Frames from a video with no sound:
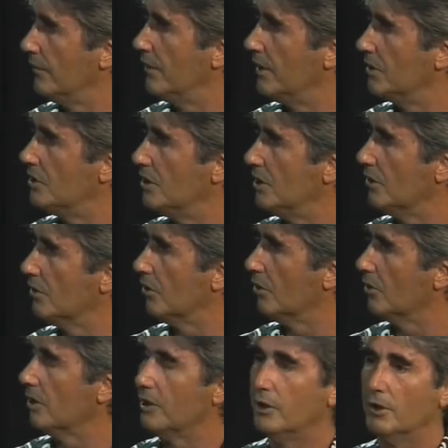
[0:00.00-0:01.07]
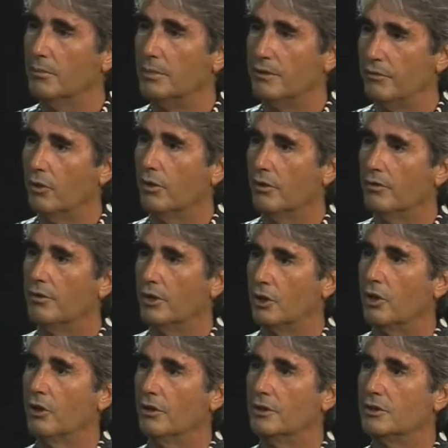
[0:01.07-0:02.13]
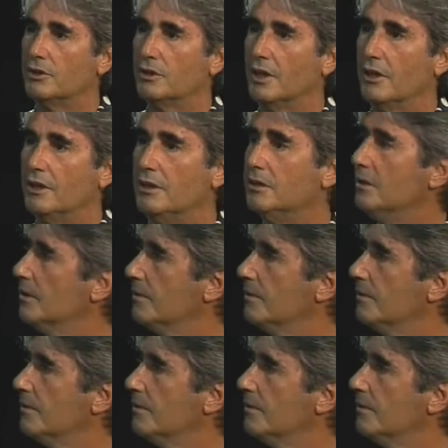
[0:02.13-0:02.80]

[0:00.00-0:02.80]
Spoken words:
this year earlier before the current study.